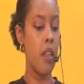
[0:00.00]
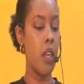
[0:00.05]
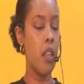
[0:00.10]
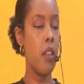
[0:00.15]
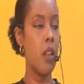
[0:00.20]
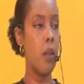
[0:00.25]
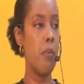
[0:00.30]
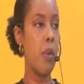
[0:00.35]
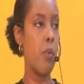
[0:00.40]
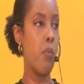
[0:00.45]

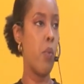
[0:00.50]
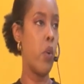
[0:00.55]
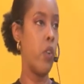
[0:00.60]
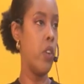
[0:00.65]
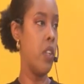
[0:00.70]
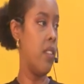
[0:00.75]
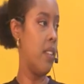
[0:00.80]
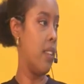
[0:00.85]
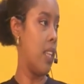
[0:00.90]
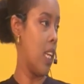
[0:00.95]
they'll be more
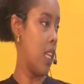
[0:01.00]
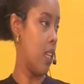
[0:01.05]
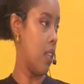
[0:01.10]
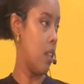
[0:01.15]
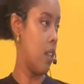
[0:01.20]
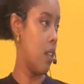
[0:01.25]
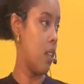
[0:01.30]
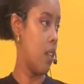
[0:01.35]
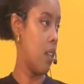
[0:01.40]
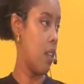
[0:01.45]

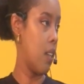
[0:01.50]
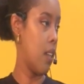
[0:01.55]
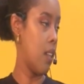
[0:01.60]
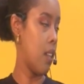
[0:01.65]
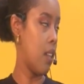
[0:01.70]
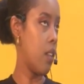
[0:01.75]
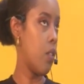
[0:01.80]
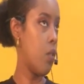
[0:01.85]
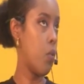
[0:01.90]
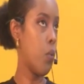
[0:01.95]
resilient.
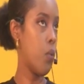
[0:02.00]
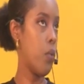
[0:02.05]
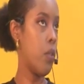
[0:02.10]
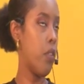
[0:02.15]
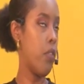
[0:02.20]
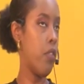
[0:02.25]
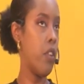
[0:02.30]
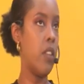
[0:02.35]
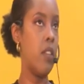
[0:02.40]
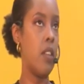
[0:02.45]
That's the
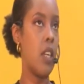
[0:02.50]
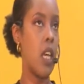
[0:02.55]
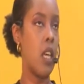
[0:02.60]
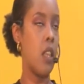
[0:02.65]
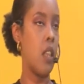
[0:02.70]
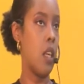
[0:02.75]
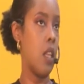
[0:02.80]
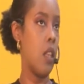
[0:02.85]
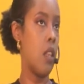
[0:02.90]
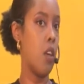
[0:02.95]
first thing I
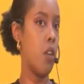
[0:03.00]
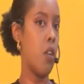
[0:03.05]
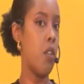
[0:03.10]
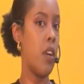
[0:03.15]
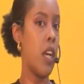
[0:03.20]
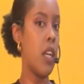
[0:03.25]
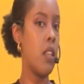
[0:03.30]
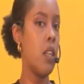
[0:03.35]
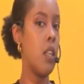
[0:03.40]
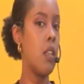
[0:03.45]
can think of.
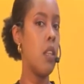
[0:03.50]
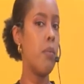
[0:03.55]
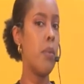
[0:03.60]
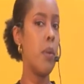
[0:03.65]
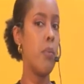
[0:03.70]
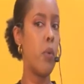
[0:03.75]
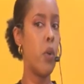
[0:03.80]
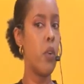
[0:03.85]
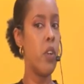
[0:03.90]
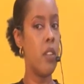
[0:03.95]
I think they'll be
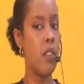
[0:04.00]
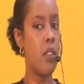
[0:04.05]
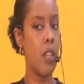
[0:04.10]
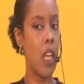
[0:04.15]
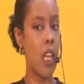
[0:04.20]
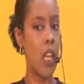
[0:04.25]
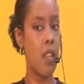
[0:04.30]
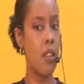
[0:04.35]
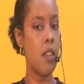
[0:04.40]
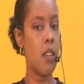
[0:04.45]
more
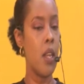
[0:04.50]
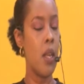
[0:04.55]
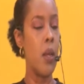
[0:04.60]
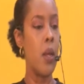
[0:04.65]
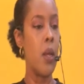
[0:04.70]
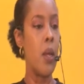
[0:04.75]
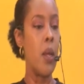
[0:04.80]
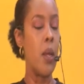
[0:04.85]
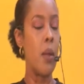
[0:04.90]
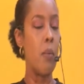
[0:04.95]
resilient
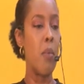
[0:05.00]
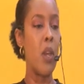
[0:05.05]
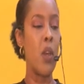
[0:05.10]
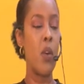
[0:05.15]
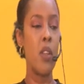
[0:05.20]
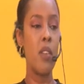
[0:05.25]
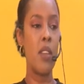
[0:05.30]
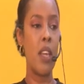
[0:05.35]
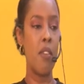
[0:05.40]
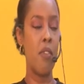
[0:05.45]

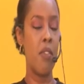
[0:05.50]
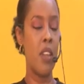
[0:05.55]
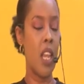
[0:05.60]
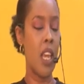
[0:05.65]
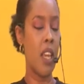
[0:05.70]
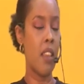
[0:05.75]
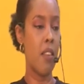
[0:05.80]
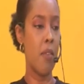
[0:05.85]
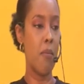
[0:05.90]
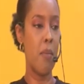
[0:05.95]
because I feel
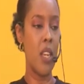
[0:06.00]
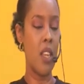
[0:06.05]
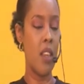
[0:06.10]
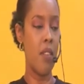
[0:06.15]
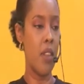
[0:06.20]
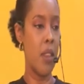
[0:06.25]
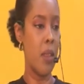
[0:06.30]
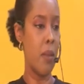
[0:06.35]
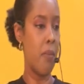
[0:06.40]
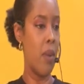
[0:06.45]
like they've been
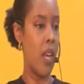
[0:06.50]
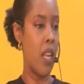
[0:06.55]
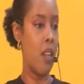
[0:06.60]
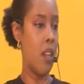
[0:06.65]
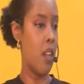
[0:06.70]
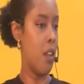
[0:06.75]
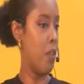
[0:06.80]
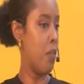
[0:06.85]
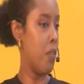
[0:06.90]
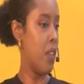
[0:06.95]
given the bad
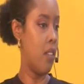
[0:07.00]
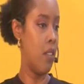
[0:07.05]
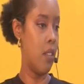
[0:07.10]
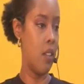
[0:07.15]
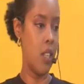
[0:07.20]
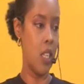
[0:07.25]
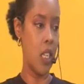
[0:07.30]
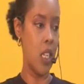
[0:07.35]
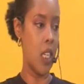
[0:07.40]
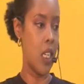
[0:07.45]
end of the
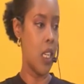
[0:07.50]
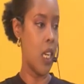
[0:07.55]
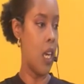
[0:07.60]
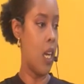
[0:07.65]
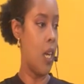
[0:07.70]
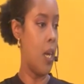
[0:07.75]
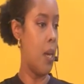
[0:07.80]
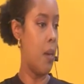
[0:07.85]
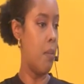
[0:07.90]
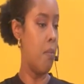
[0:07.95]
stick.
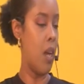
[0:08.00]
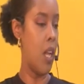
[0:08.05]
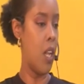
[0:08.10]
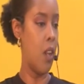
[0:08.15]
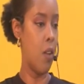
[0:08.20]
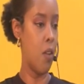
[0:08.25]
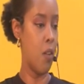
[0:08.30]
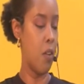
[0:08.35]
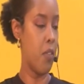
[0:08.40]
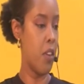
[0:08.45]
A
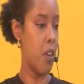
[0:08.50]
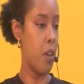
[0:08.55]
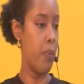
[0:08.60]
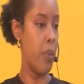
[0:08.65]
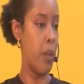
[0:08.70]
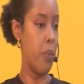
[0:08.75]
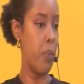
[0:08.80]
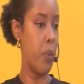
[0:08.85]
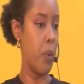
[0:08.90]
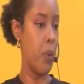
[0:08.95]
lot of young
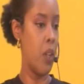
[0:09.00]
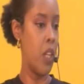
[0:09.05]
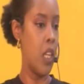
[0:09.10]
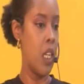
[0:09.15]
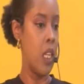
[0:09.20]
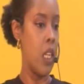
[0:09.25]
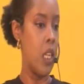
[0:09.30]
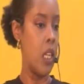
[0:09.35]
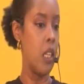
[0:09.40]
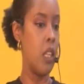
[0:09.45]
people,
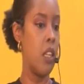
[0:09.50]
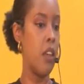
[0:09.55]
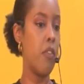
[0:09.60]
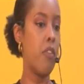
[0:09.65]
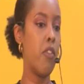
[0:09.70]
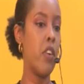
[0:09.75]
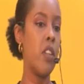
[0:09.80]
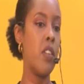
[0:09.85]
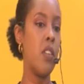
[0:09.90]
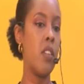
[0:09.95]
their
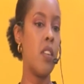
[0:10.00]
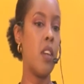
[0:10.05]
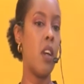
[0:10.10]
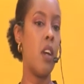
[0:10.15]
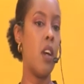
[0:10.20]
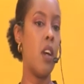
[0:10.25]
first